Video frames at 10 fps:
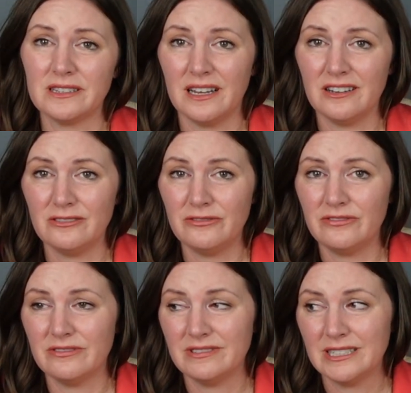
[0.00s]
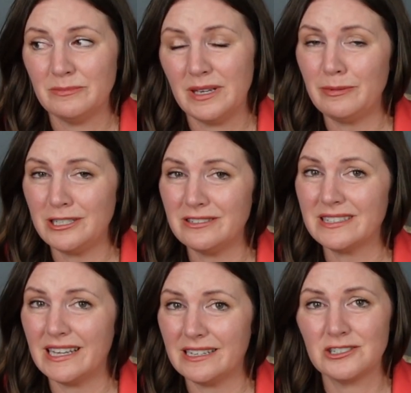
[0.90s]
love, maybe
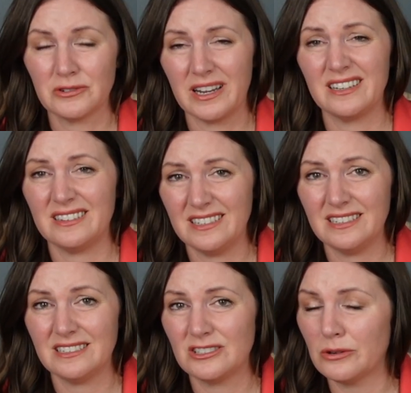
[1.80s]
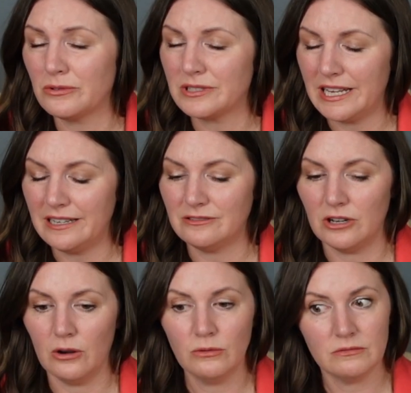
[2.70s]
just get it dry cleaned. Don't take
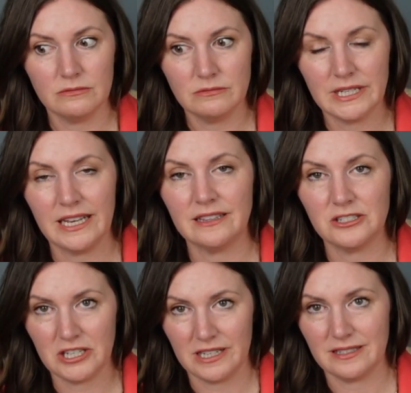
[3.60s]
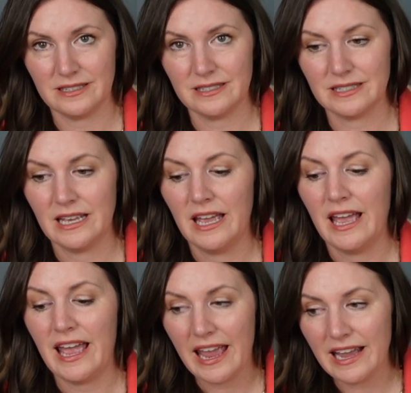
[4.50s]
the chances.
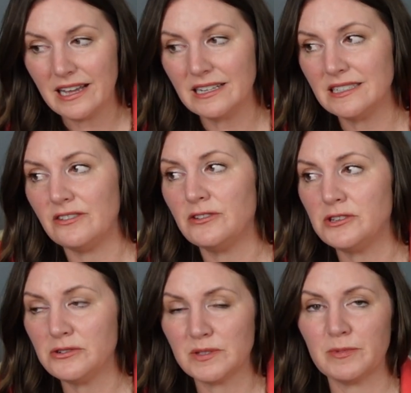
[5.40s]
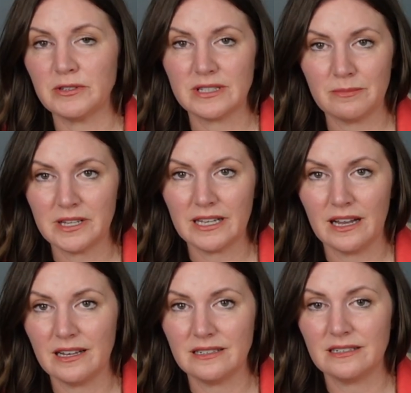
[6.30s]
And if you do spill something
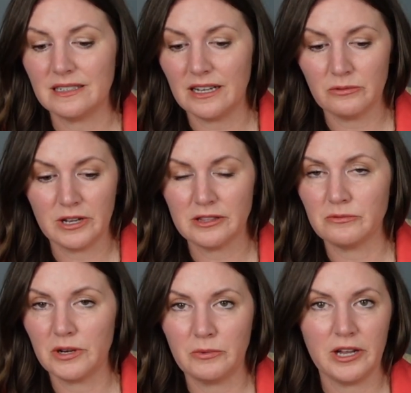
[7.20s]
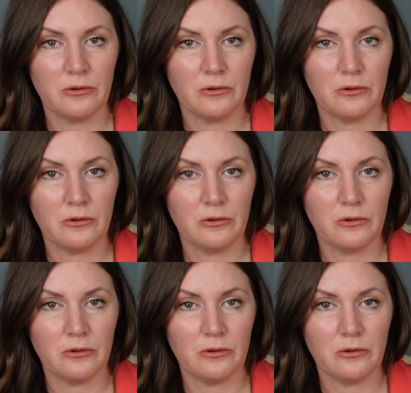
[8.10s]
on a Rent the Runway